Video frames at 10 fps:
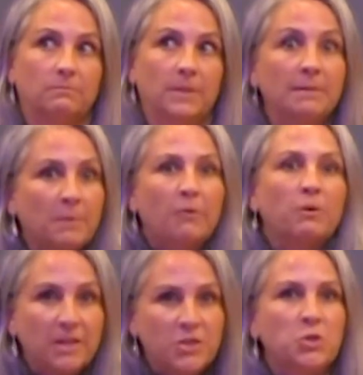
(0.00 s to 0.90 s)
in a
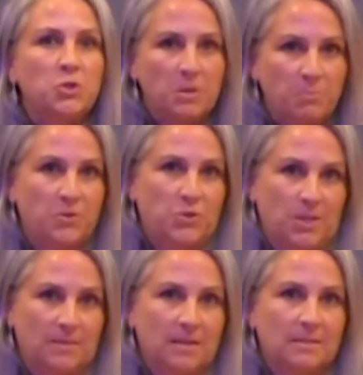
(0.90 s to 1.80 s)
relationship with
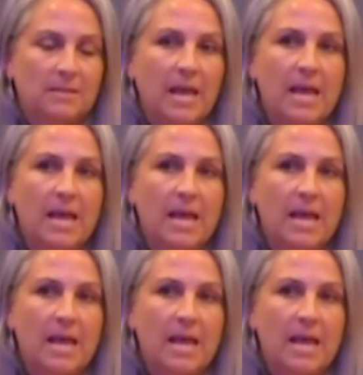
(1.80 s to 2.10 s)
Jesus.